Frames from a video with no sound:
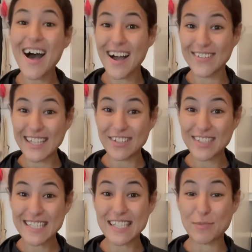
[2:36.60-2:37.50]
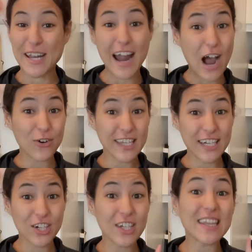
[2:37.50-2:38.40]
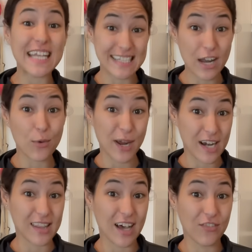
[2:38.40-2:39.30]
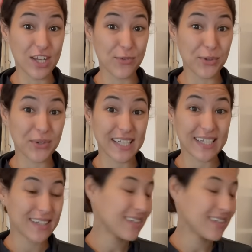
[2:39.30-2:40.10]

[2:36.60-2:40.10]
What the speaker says: All right, lovelies, it's been an hour later. Let's get our bread out of the oven real quick.